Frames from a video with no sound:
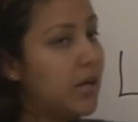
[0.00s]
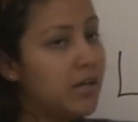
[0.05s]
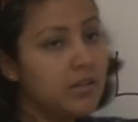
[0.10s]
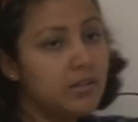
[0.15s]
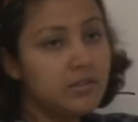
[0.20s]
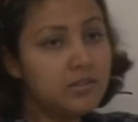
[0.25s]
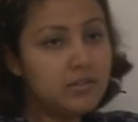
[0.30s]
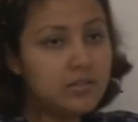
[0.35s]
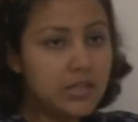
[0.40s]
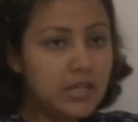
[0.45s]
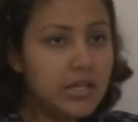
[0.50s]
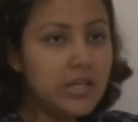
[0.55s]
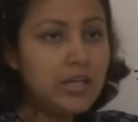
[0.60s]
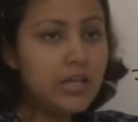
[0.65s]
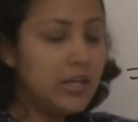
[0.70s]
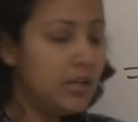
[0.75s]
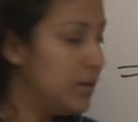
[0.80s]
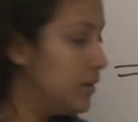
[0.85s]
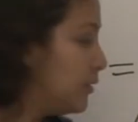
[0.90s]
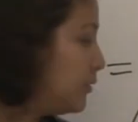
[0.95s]
minus E,
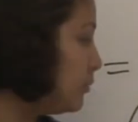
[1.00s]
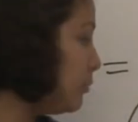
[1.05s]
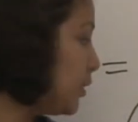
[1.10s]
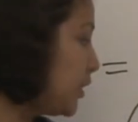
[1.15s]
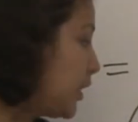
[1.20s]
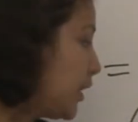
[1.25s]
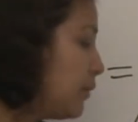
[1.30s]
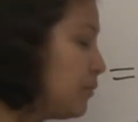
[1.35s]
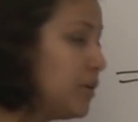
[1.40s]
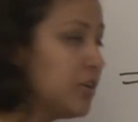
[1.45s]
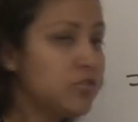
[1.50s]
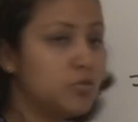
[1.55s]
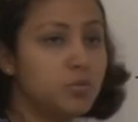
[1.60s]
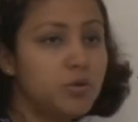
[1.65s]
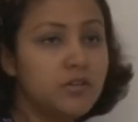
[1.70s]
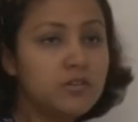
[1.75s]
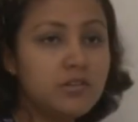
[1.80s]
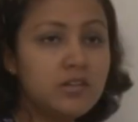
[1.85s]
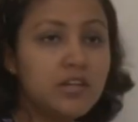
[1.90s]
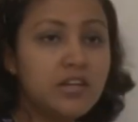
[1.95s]
but I am
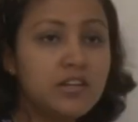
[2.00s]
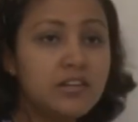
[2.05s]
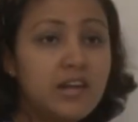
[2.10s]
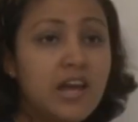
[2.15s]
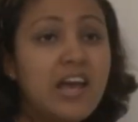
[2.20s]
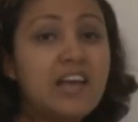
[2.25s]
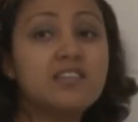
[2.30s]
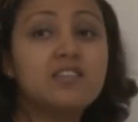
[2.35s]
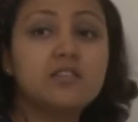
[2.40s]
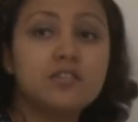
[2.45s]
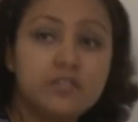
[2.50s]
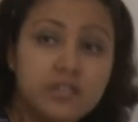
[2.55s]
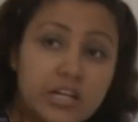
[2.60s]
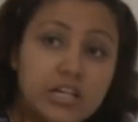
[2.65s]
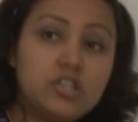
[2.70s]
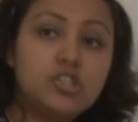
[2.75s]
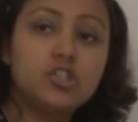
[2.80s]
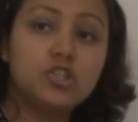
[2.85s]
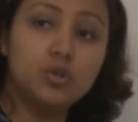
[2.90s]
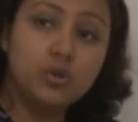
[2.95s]
expressing it as a
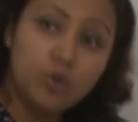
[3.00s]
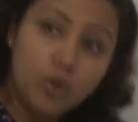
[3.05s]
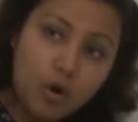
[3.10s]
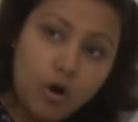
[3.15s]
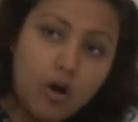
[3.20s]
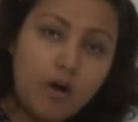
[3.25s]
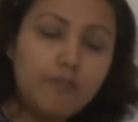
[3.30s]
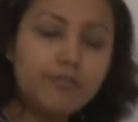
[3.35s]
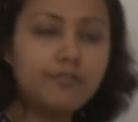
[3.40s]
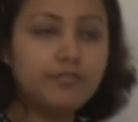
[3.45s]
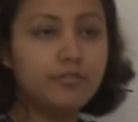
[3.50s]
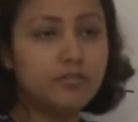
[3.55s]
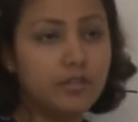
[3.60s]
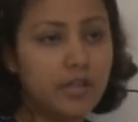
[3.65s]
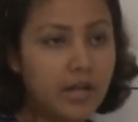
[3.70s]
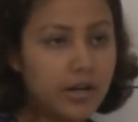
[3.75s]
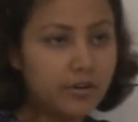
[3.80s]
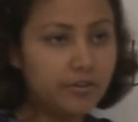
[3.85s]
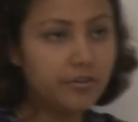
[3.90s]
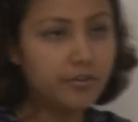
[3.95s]
ratio of
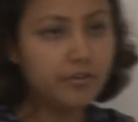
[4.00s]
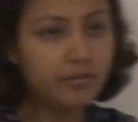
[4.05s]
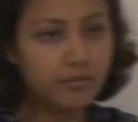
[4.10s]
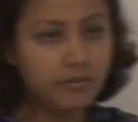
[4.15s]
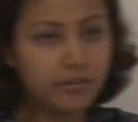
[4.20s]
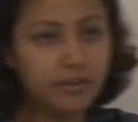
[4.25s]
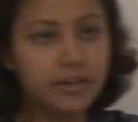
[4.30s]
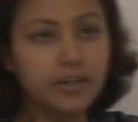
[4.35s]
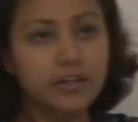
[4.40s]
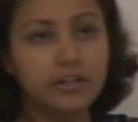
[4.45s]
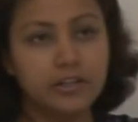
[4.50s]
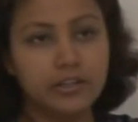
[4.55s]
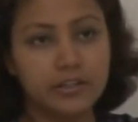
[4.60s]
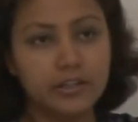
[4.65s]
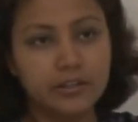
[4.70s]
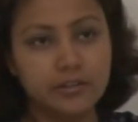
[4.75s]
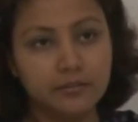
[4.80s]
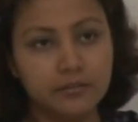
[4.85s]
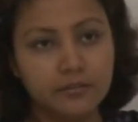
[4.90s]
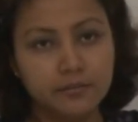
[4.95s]
the real
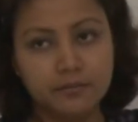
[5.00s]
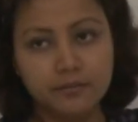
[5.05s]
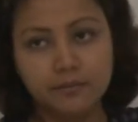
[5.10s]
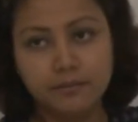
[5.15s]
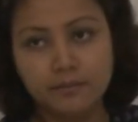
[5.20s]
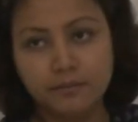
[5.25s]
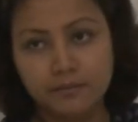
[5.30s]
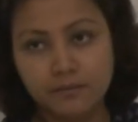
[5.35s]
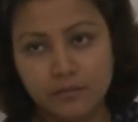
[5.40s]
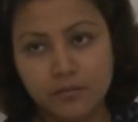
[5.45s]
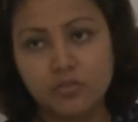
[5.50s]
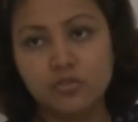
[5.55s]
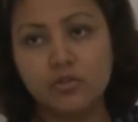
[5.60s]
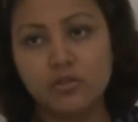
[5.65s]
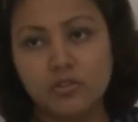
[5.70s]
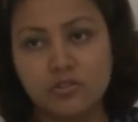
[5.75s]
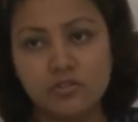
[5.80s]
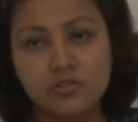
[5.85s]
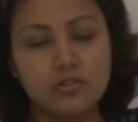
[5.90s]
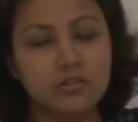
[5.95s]
E. So,
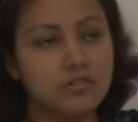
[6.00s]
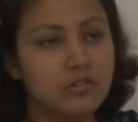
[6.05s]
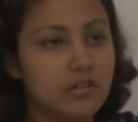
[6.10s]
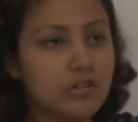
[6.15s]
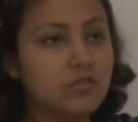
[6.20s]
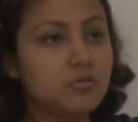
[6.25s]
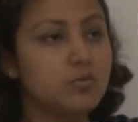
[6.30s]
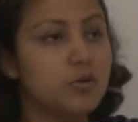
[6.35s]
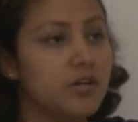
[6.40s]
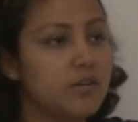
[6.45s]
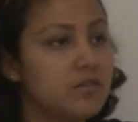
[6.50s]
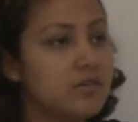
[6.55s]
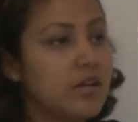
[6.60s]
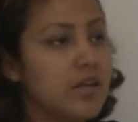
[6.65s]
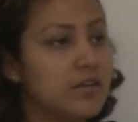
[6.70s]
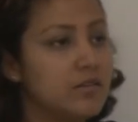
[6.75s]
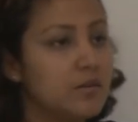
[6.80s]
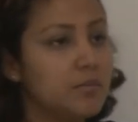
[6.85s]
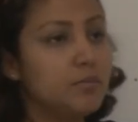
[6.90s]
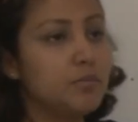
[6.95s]
it is just expressed
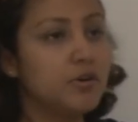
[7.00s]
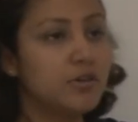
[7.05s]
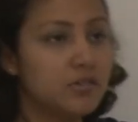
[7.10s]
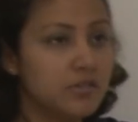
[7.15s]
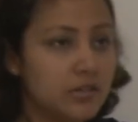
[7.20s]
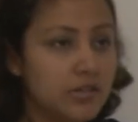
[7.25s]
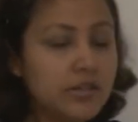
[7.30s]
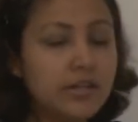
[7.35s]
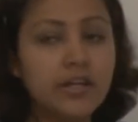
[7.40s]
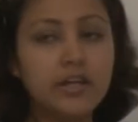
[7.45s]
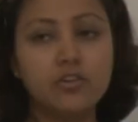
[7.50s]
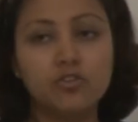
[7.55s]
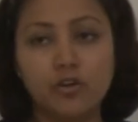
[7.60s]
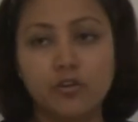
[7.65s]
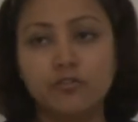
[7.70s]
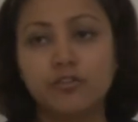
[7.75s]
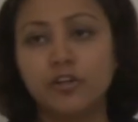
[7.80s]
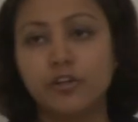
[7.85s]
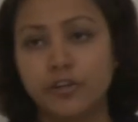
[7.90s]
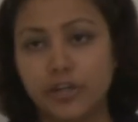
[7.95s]
as a percentage
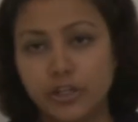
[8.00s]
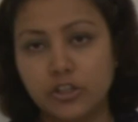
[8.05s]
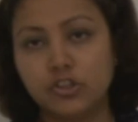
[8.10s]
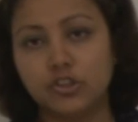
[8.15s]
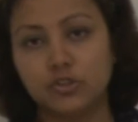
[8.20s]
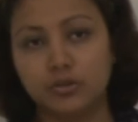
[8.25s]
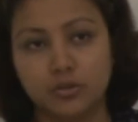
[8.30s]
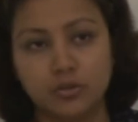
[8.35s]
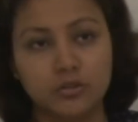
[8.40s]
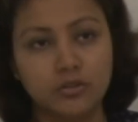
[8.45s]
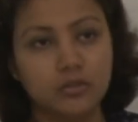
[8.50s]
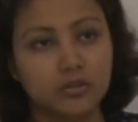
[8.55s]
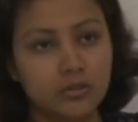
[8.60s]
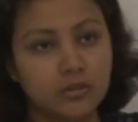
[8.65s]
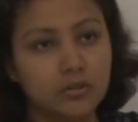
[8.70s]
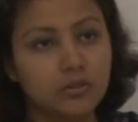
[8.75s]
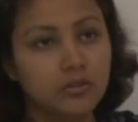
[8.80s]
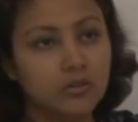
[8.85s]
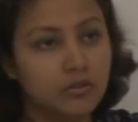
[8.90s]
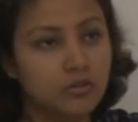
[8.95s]
of the ratio.
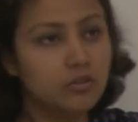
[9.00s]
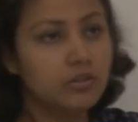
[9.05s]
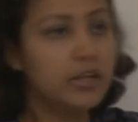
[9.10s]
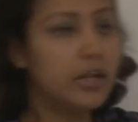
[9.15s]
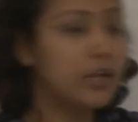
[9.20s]
So,